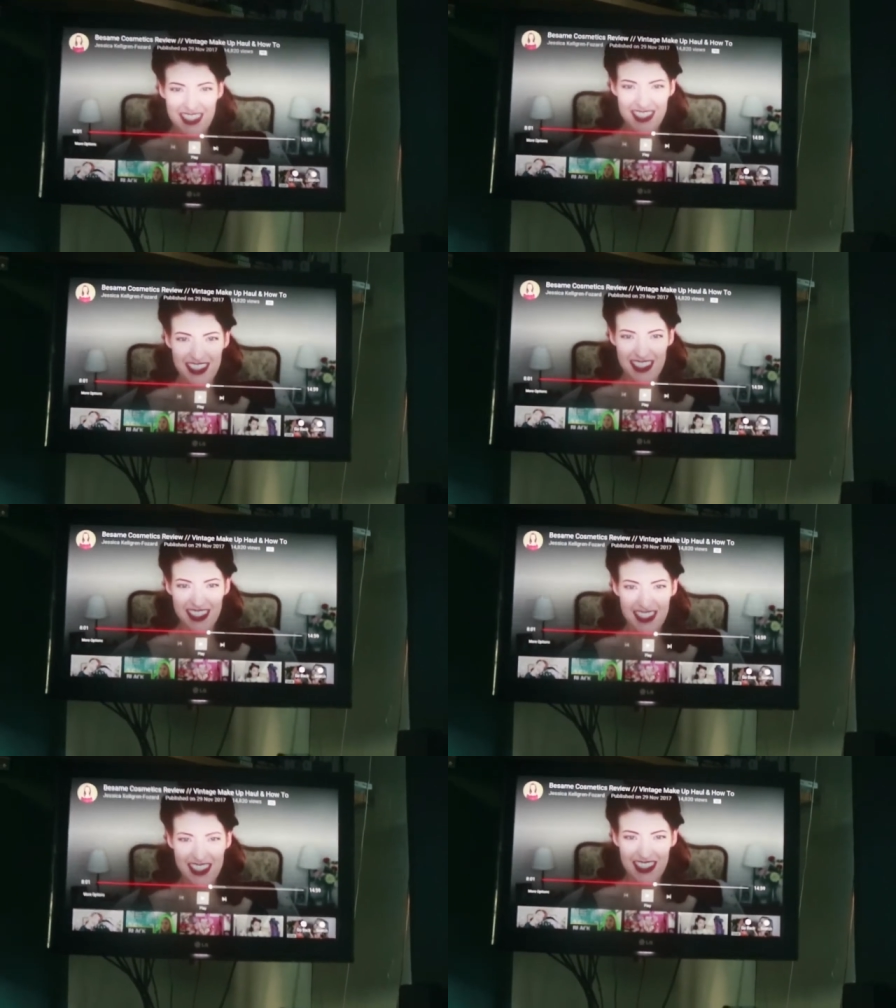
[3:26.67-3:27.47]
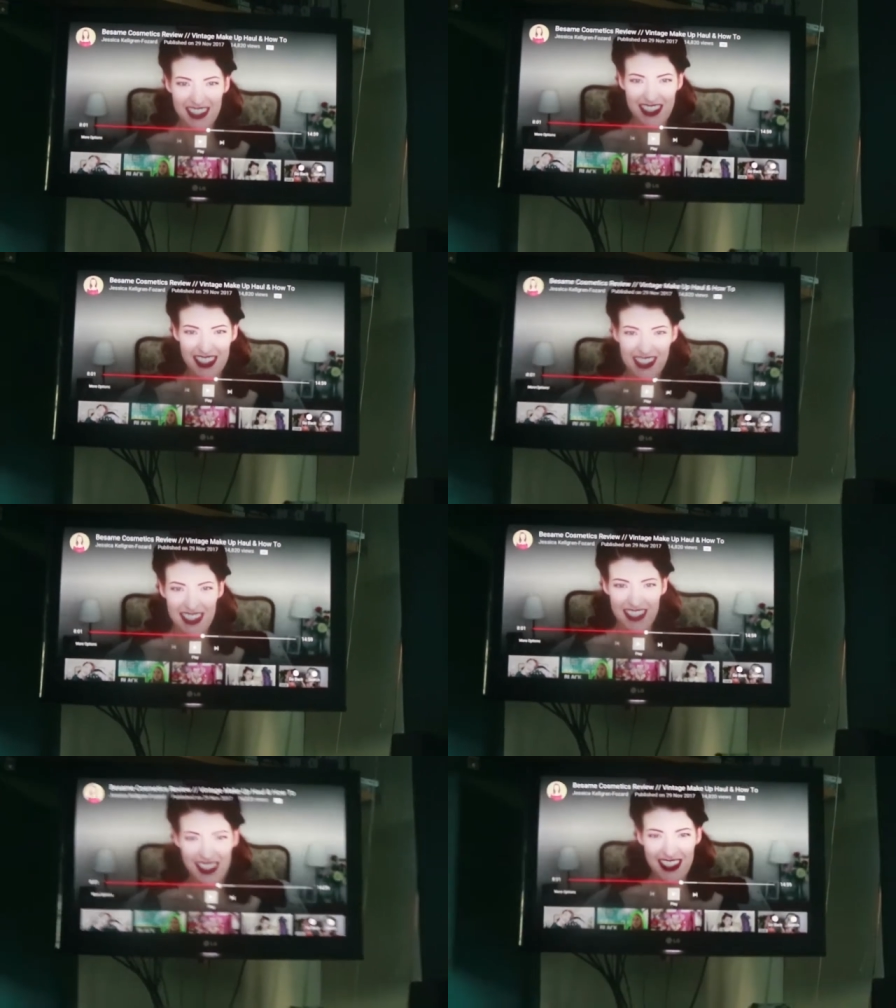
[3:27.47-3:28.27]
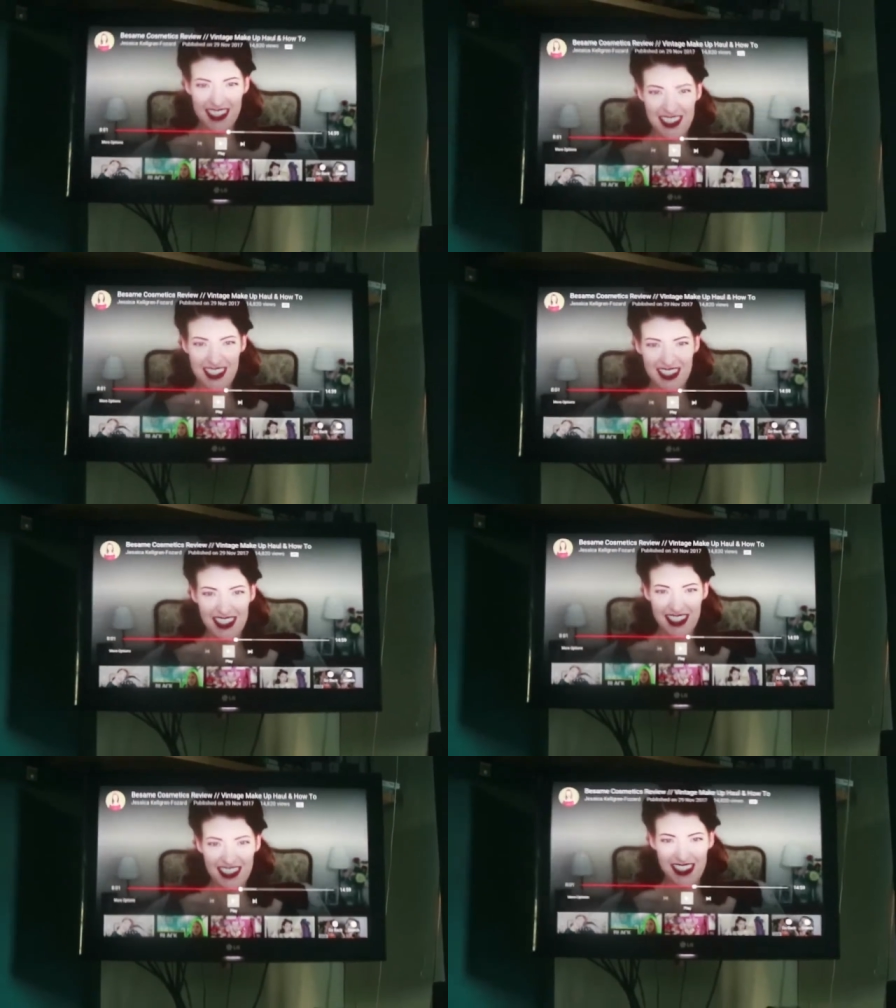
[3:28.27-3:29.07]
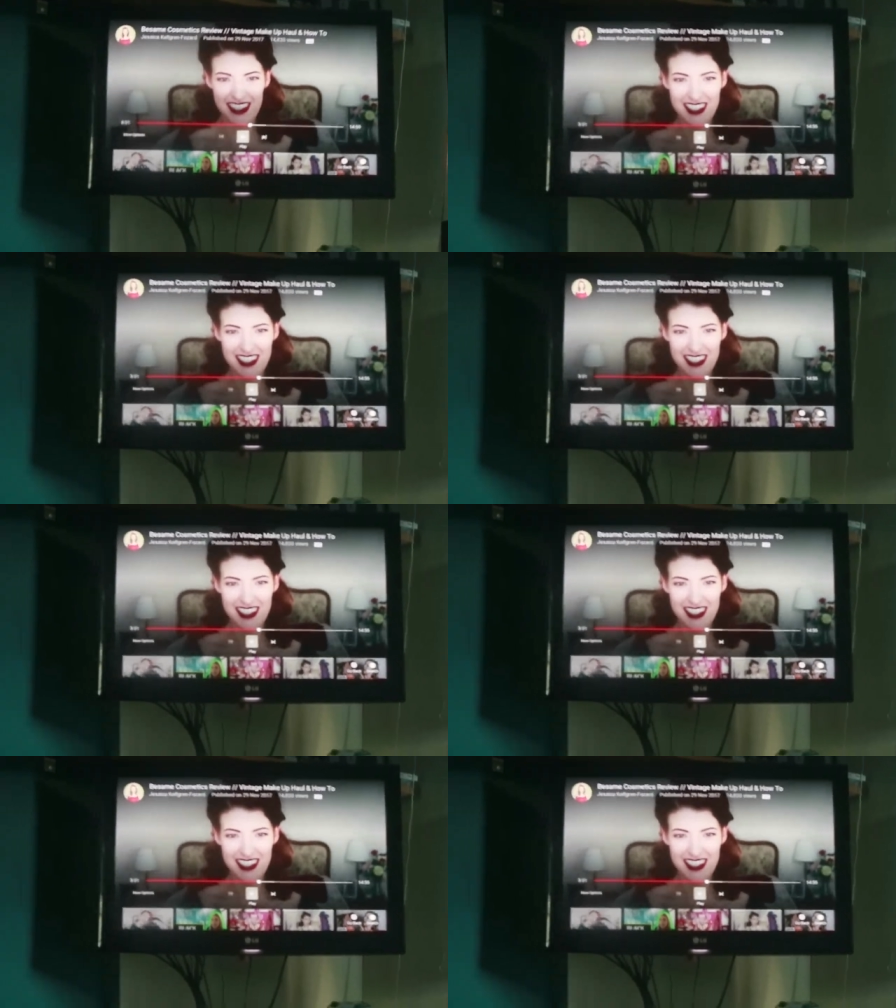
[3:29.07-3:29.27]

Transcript: I relate to her quite a lot